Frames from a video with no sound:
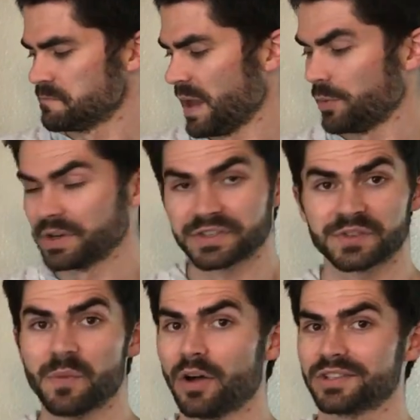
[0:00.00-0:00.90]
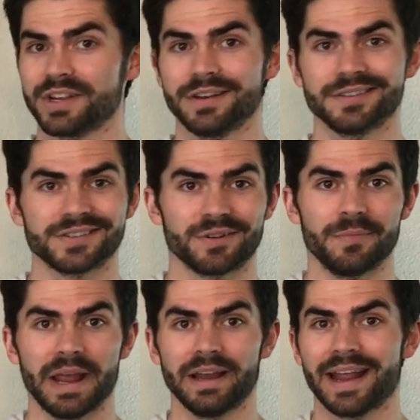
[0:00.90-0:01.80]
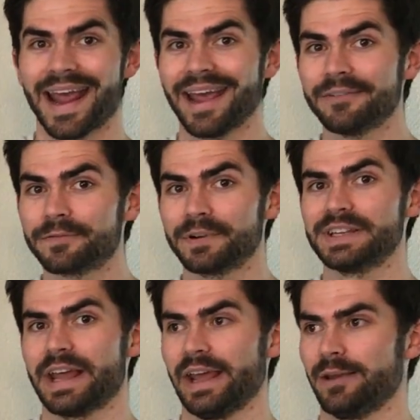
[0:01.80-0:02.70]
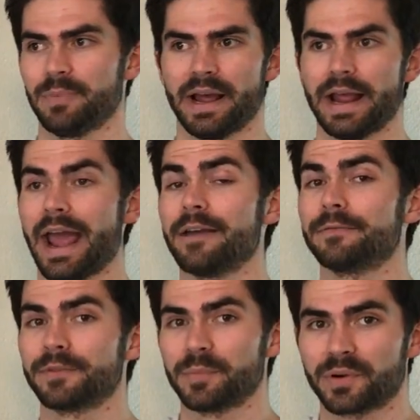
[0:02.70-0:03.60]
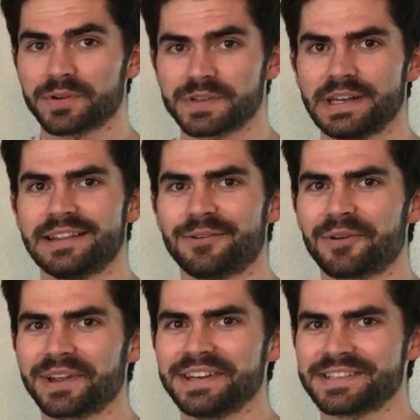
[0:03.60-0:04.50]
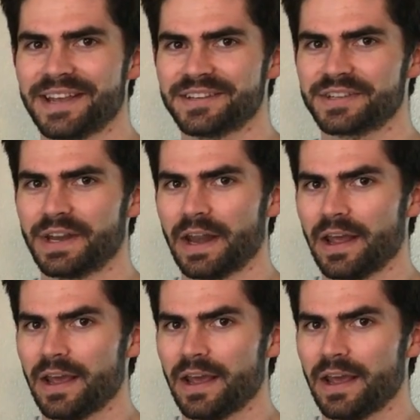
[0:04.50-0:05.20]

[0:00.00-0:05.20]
in which small changes are made every day by every person in the organization.